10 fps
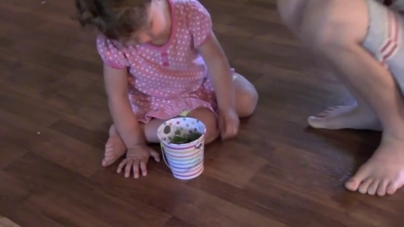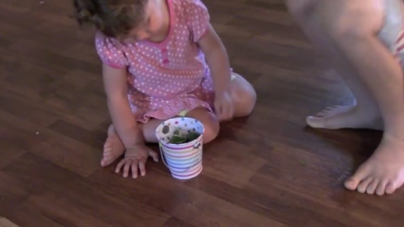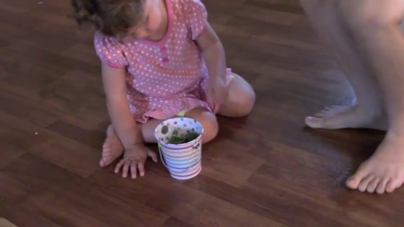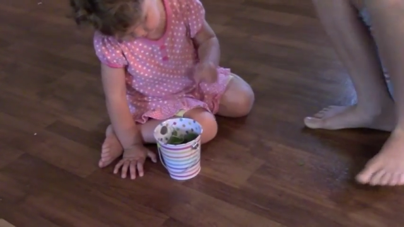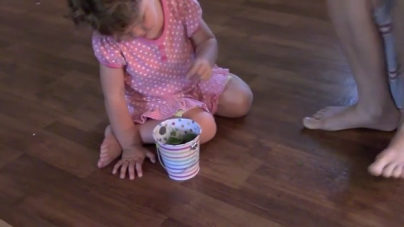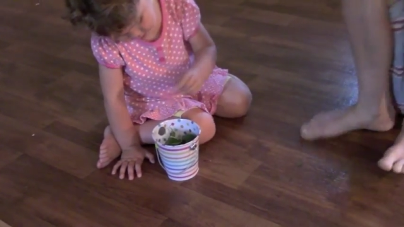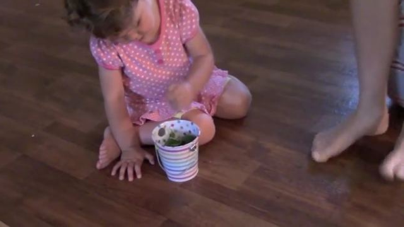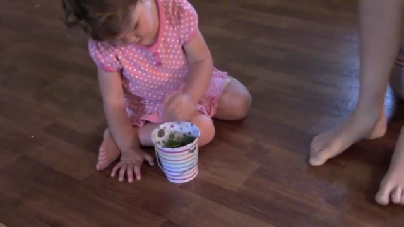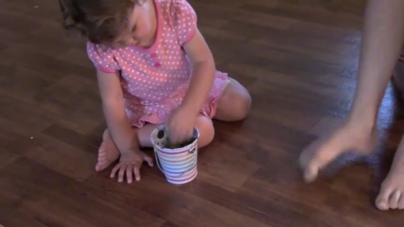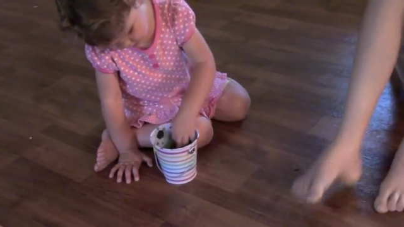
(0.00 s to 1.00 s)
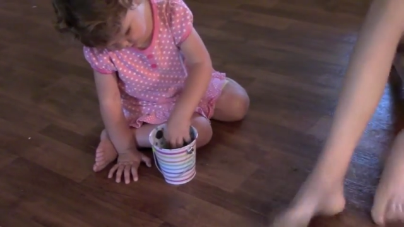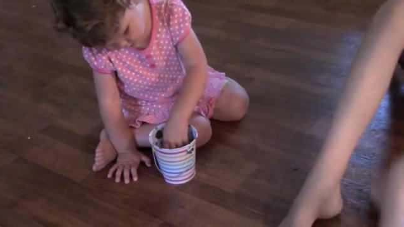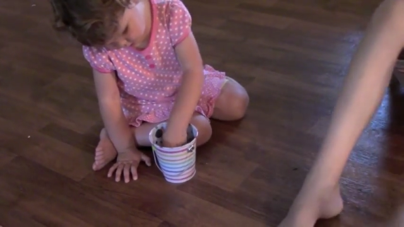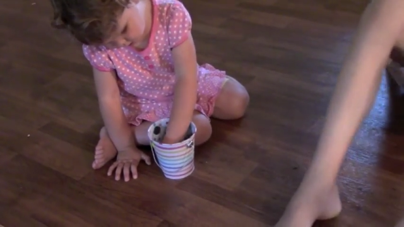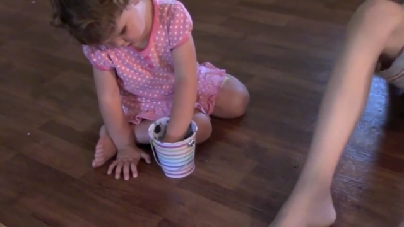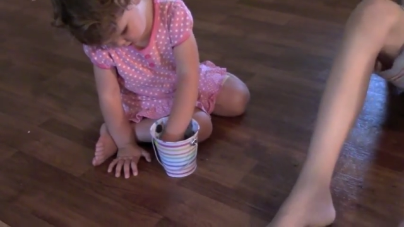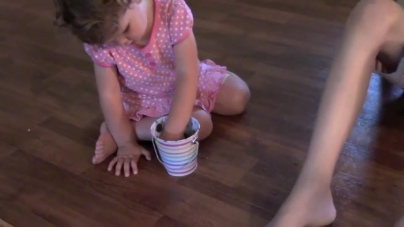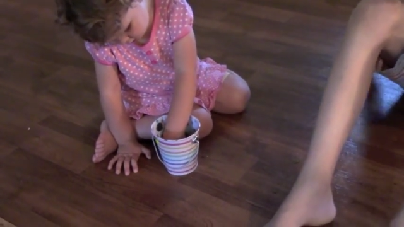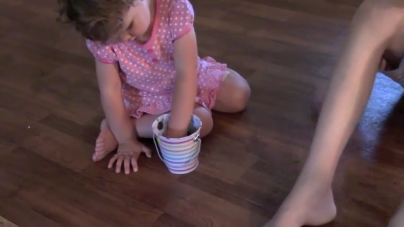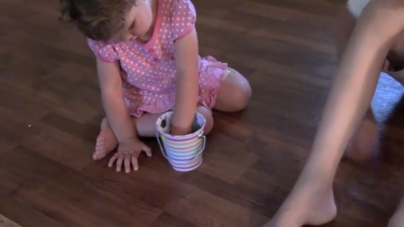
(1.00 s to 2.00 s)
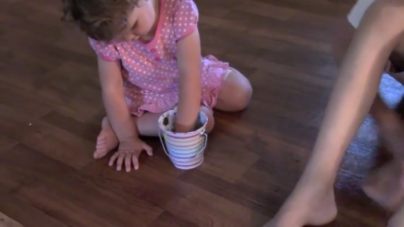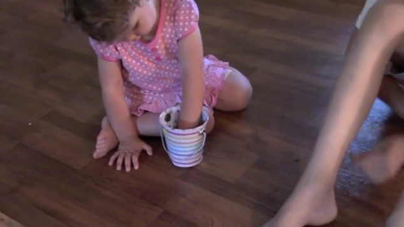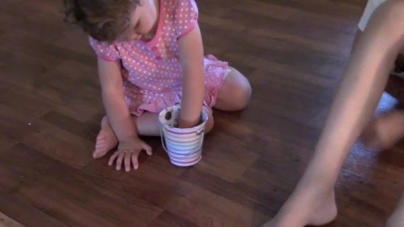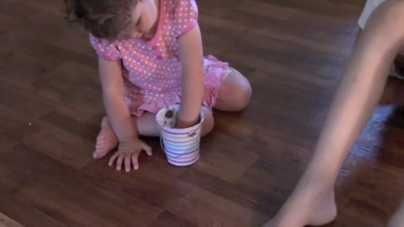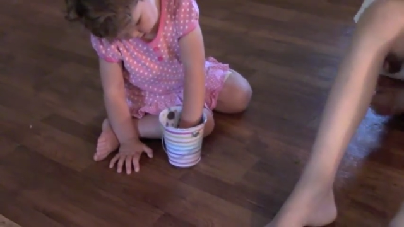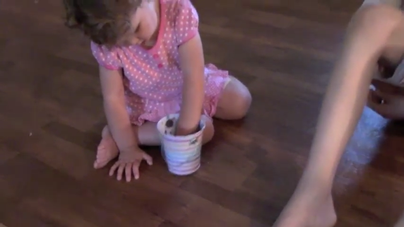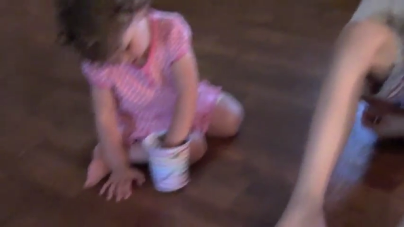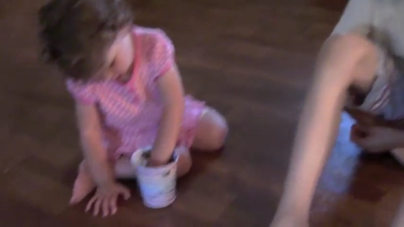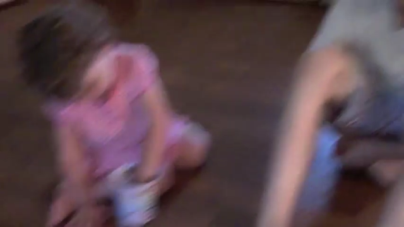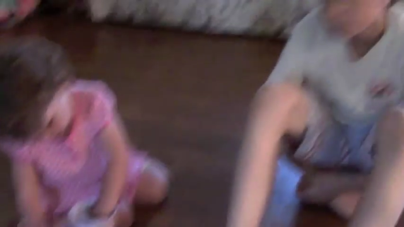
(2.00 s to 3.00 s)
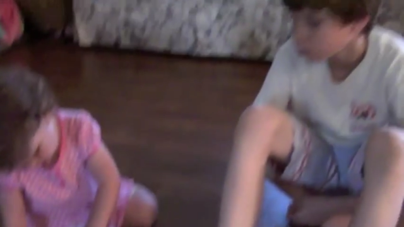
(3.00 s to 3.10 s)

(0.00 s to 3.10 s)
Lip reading: [unreadable: no face in view]